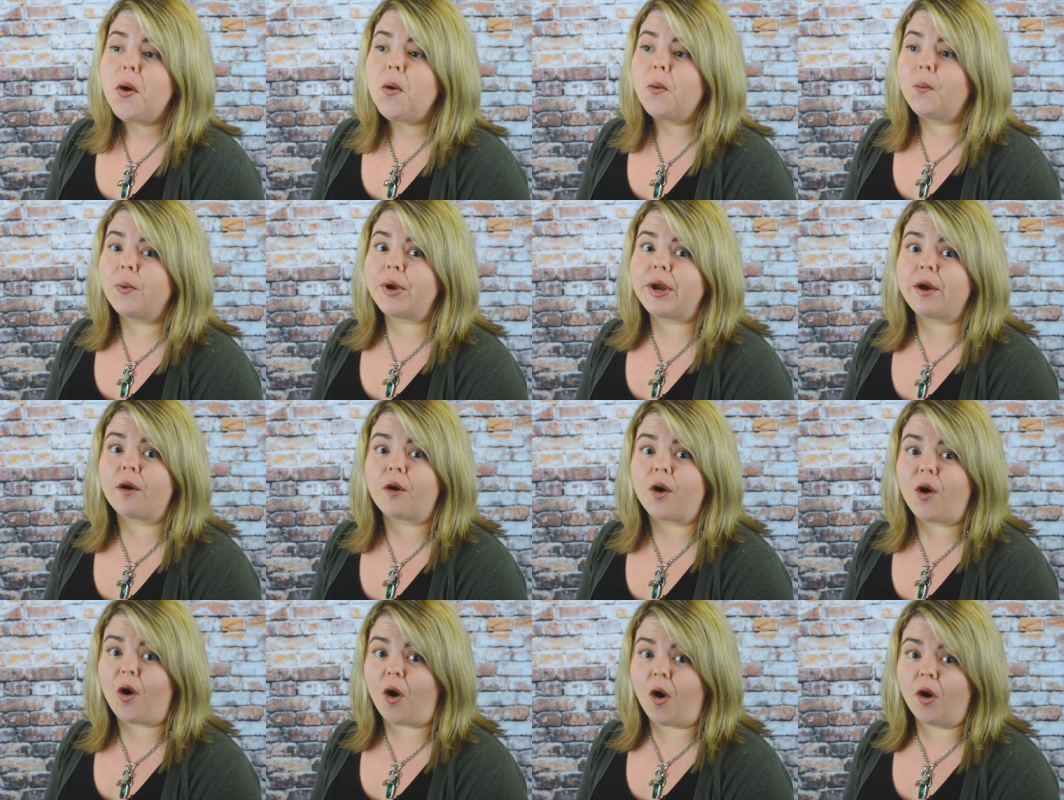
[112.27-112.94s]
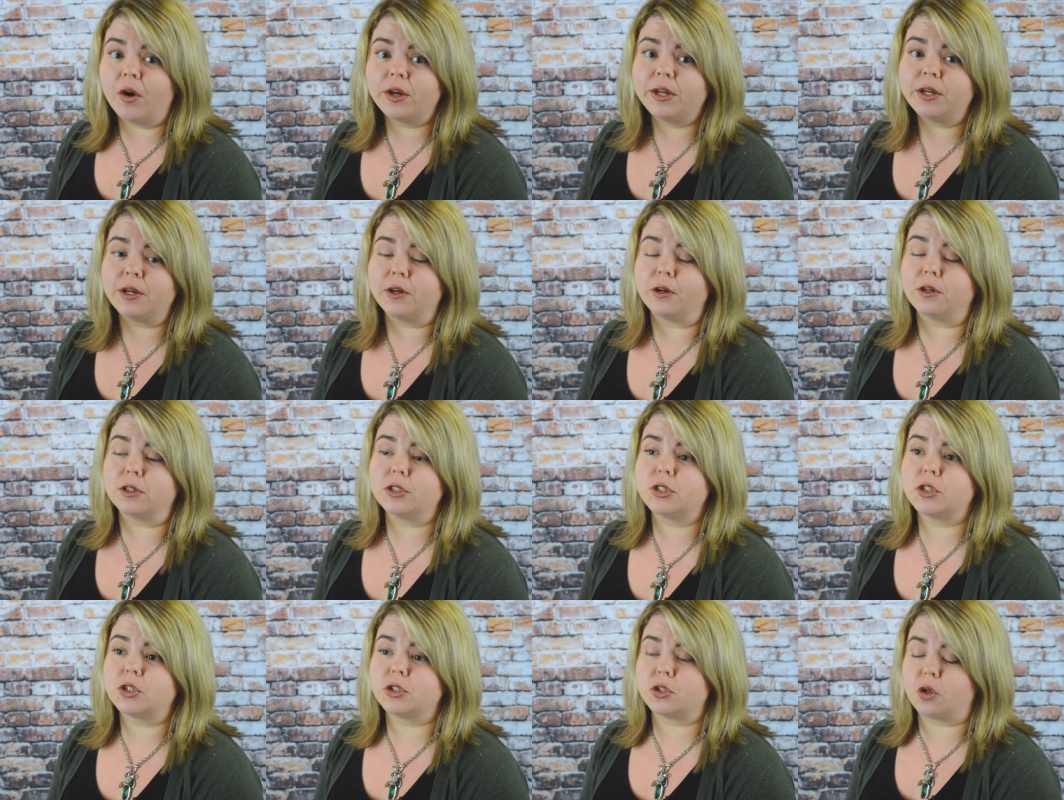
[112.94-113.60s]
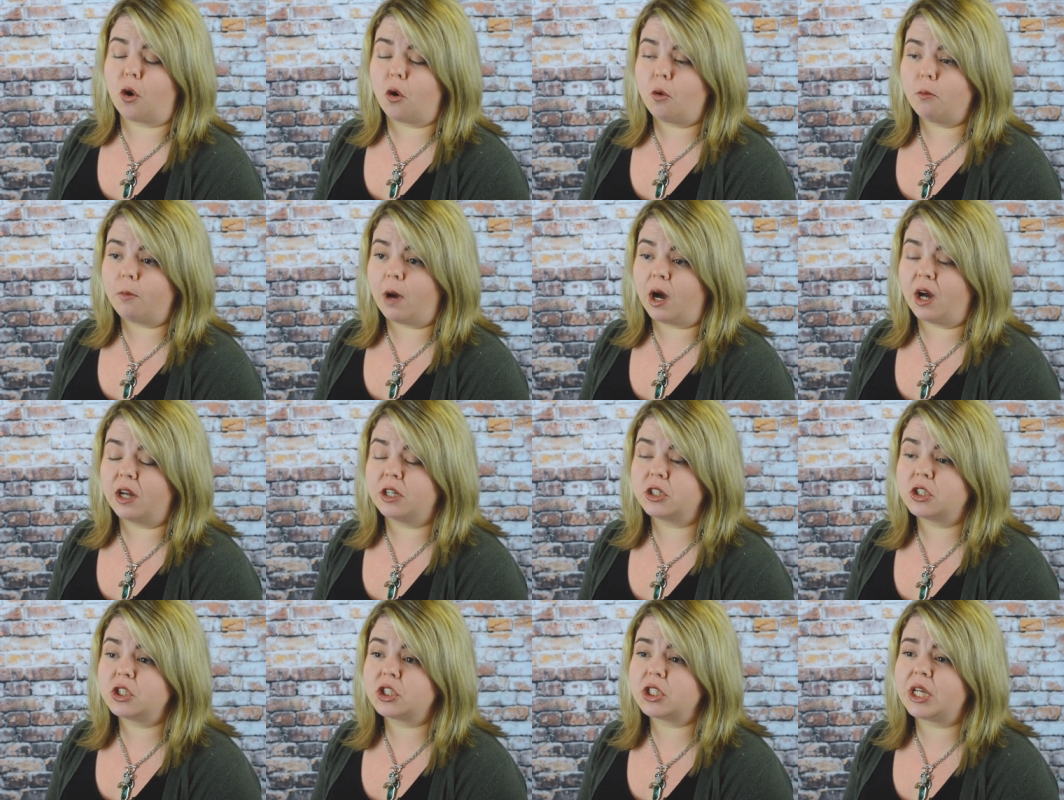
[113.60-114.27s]
we are all here so
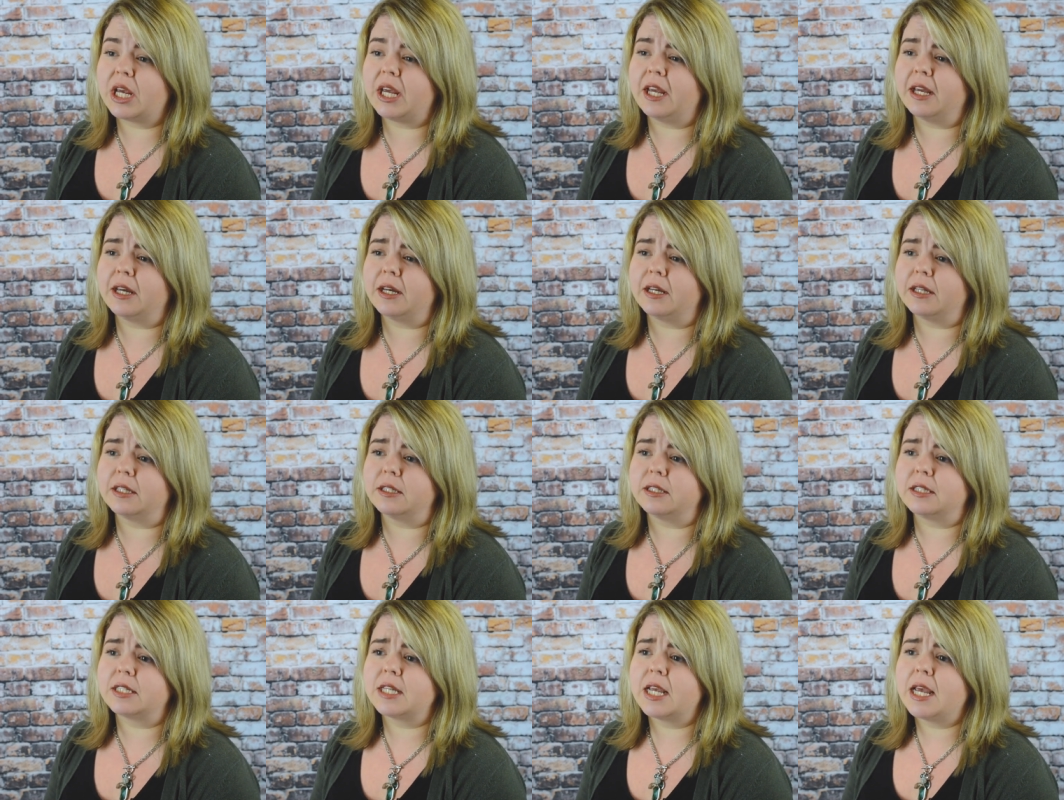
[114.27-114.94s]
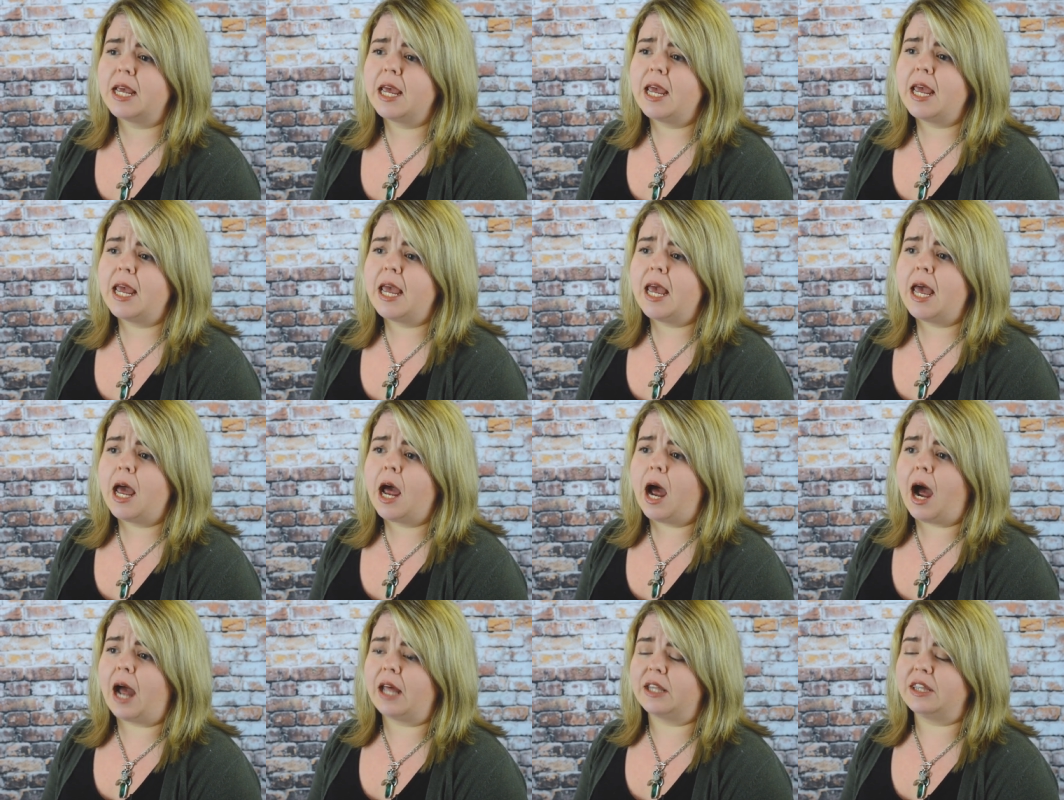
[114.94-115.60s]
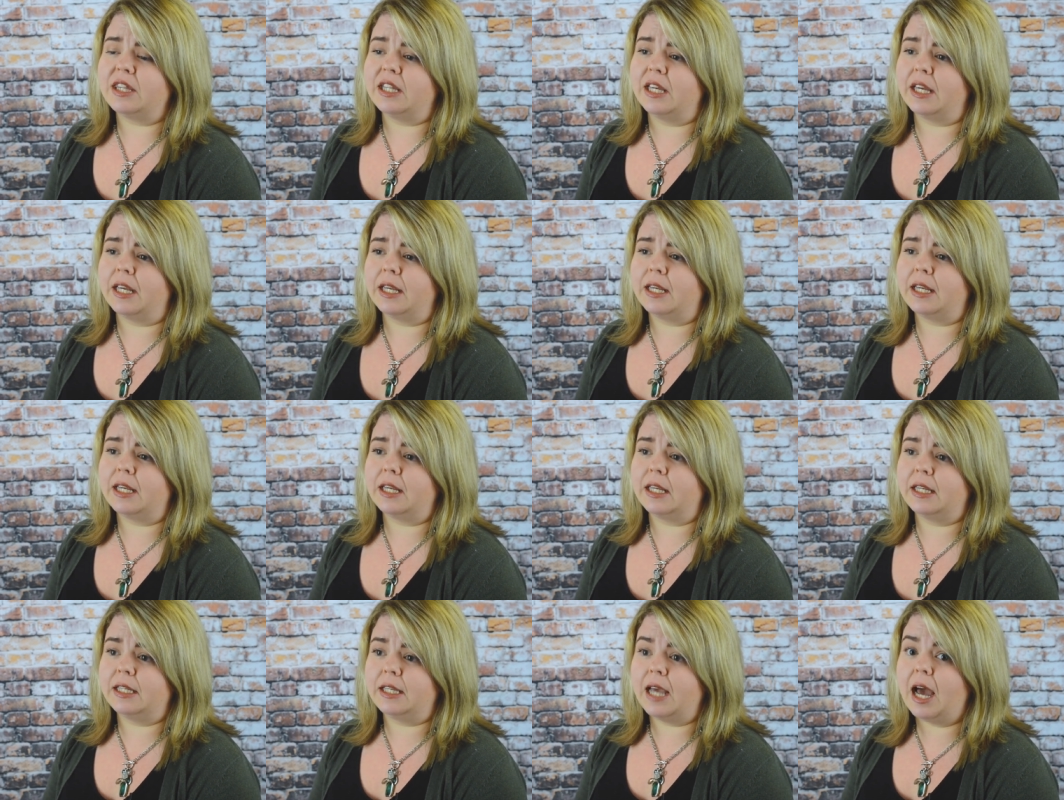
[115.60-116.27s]
much, and I think,
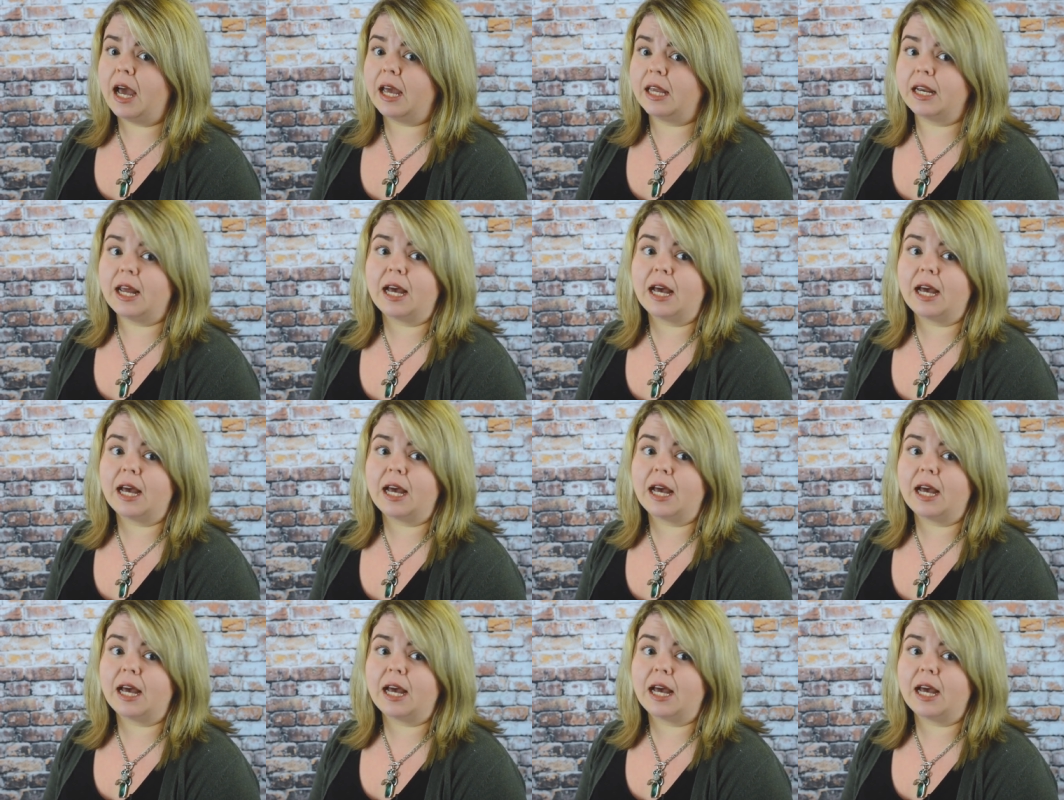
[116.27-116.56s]
yeah, it